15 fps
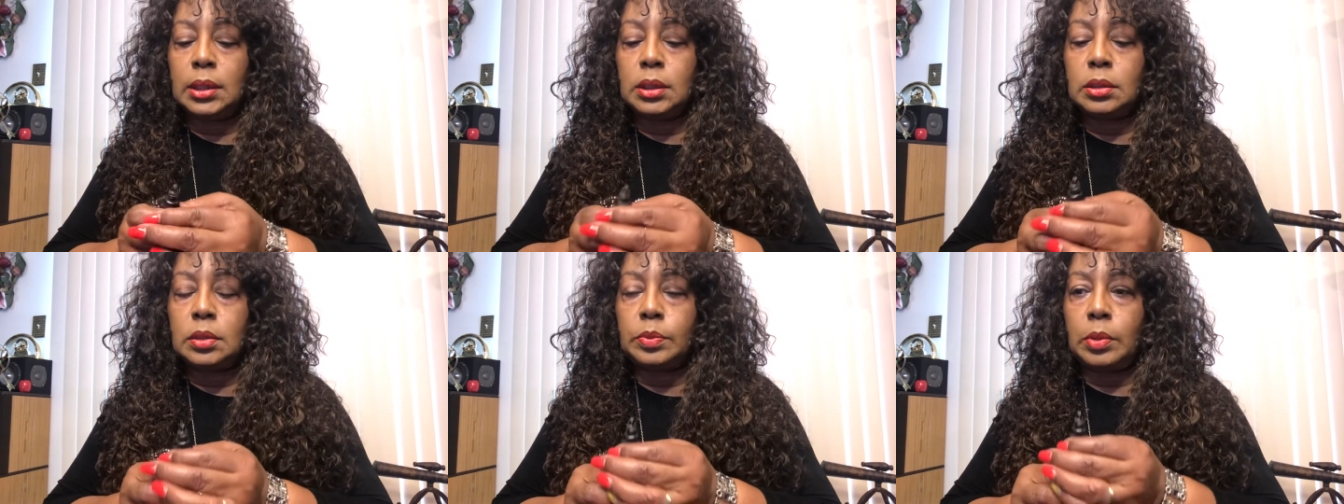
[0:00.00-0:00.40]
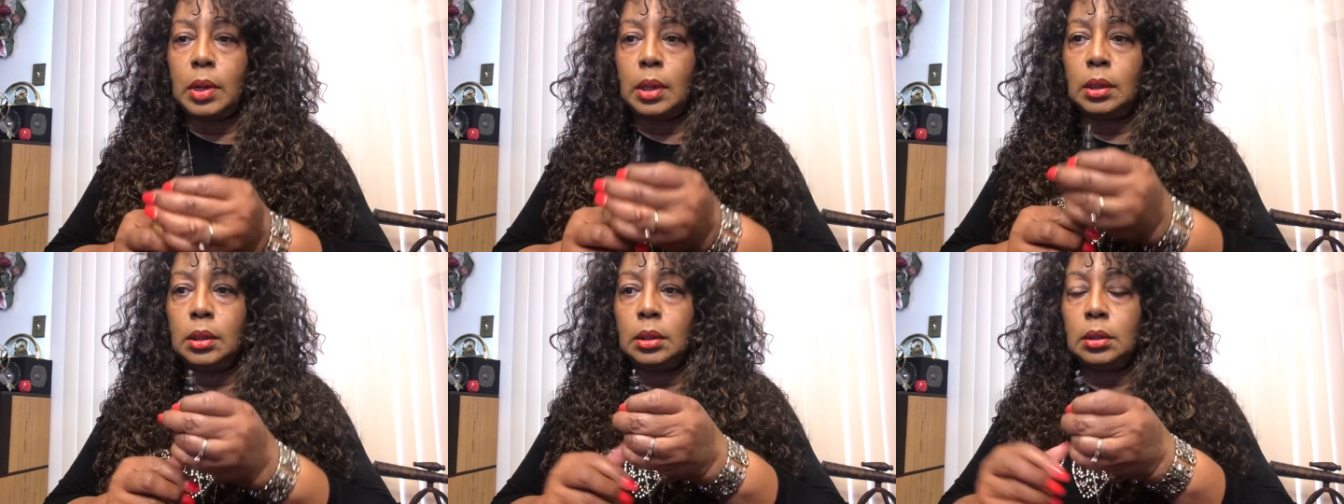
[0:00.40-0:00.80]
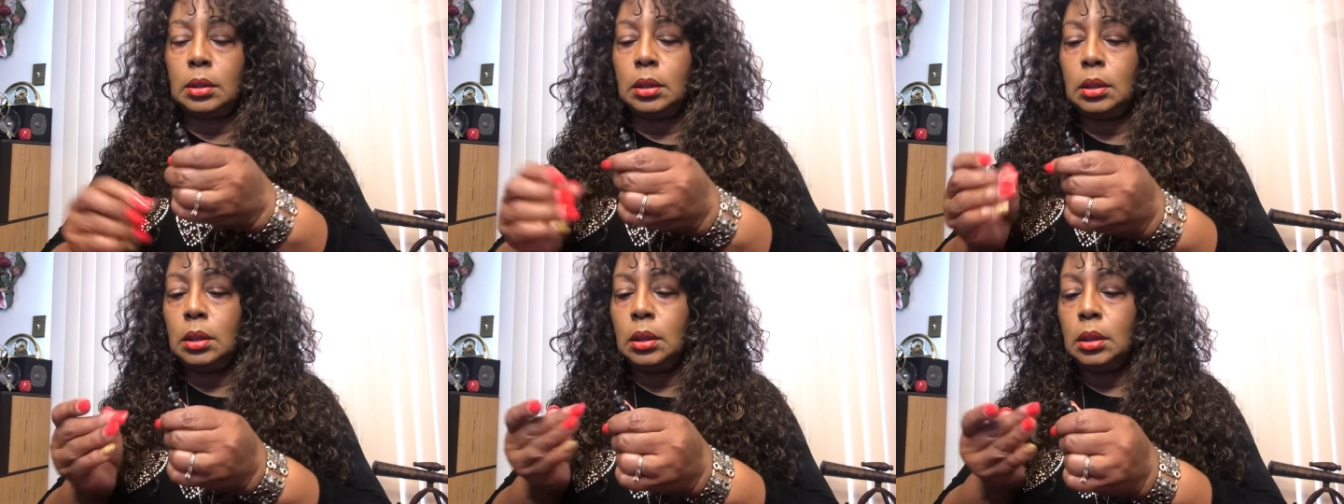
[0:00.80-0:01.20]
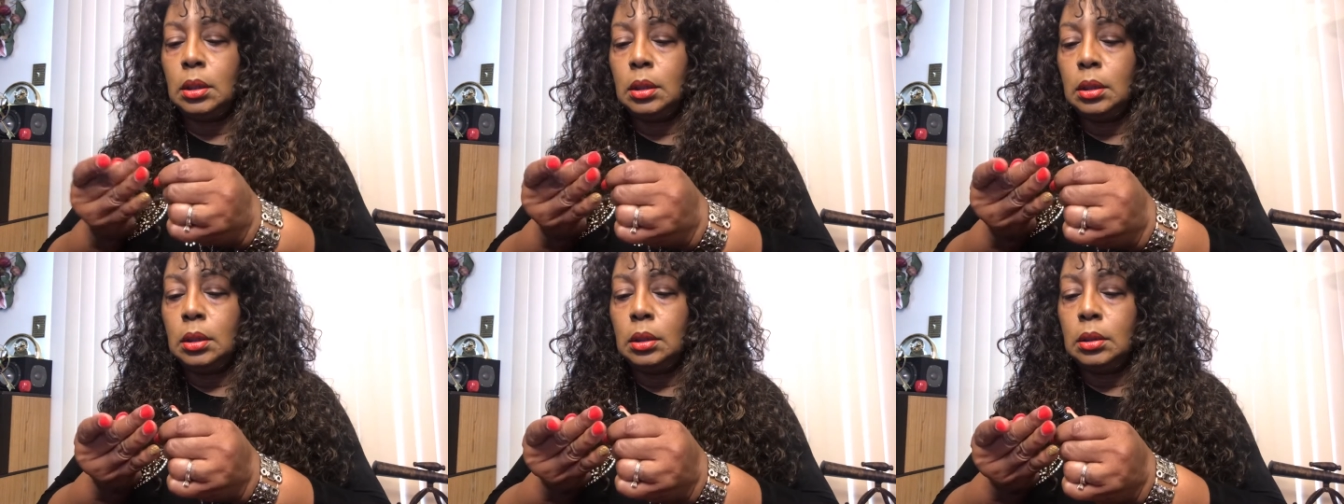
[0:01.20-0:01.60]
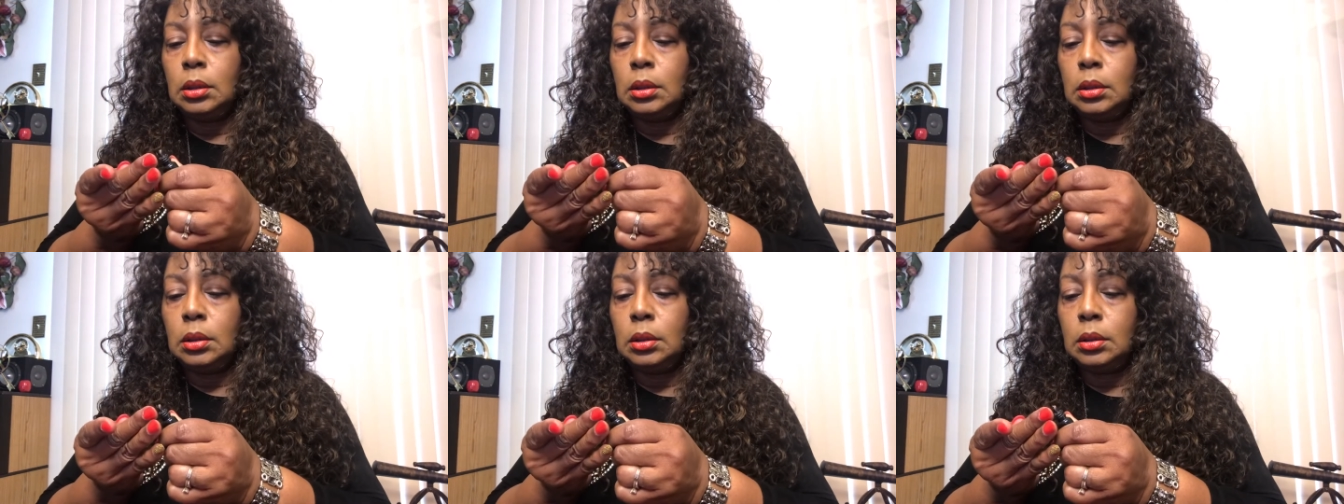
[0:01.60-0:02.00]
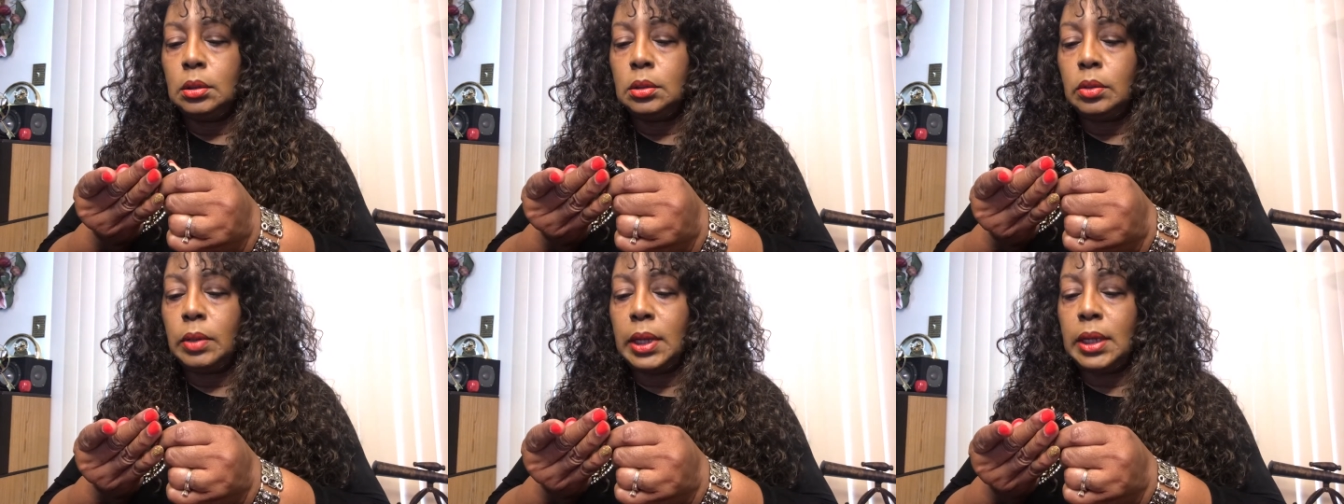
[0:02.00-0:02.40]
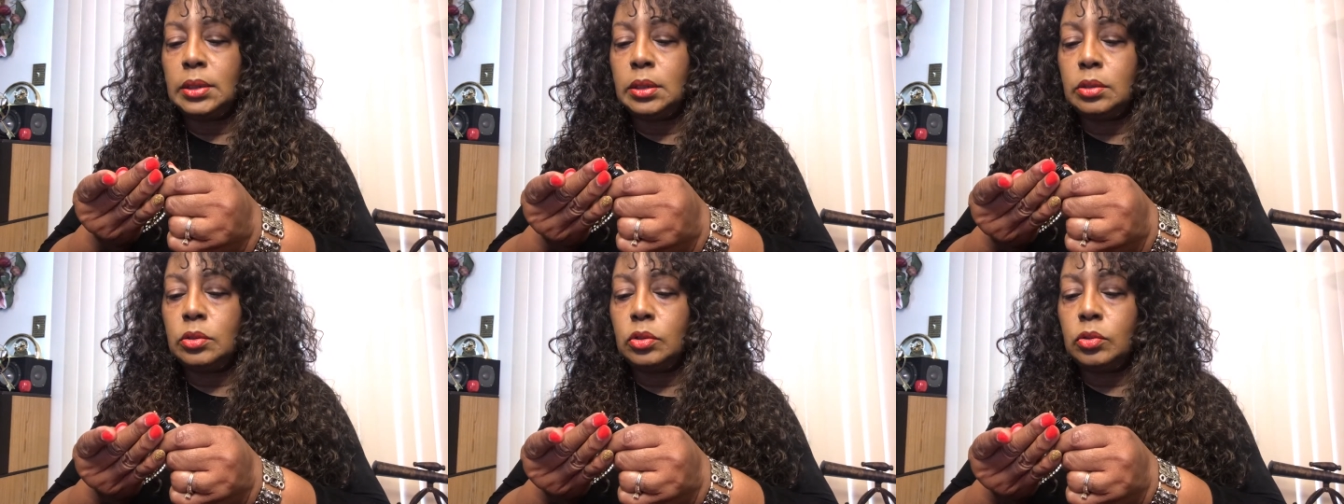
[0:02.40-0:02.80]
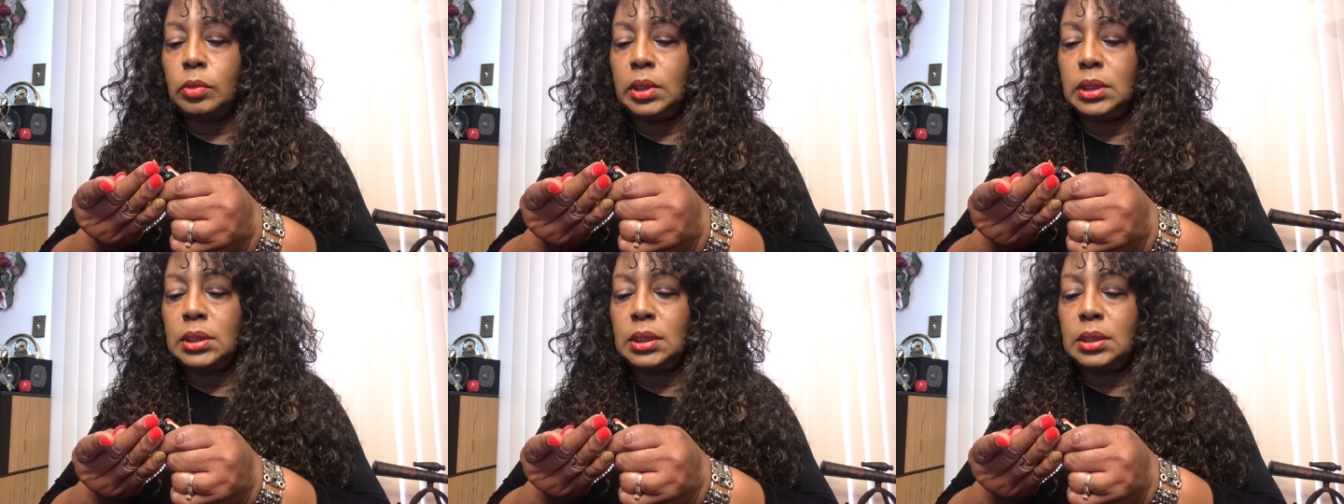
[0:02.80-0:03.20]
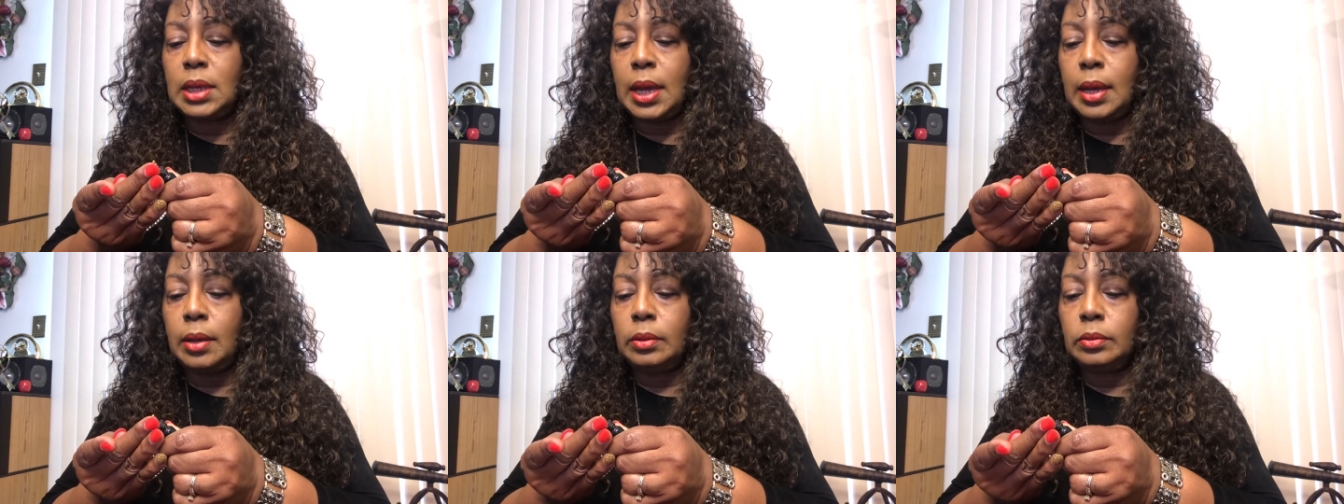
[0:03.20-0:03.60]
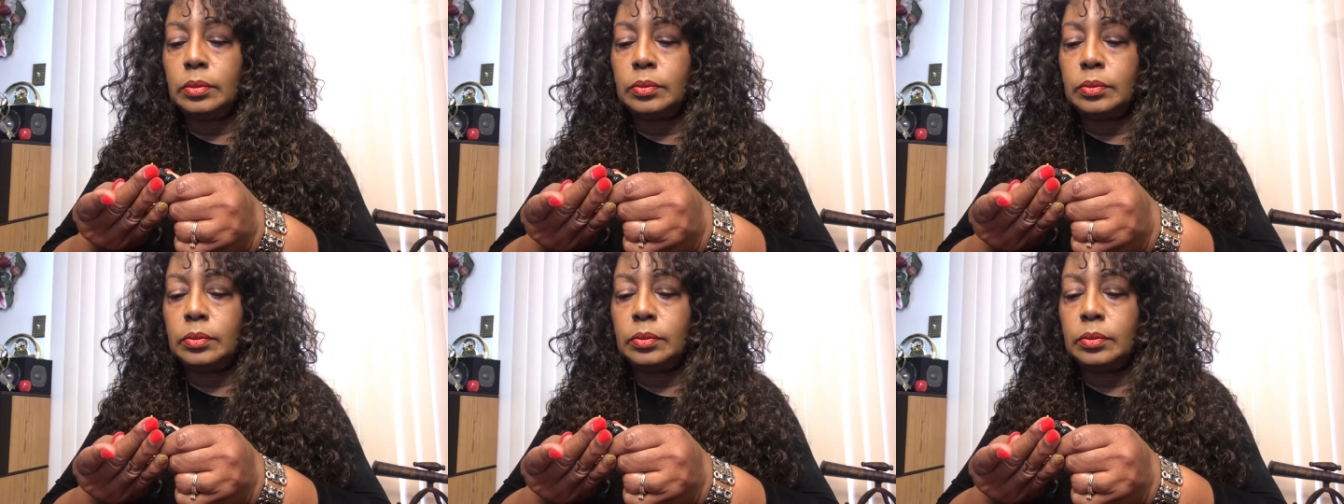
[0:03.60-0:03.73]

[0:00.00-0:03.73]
this product. So as it squeezes out,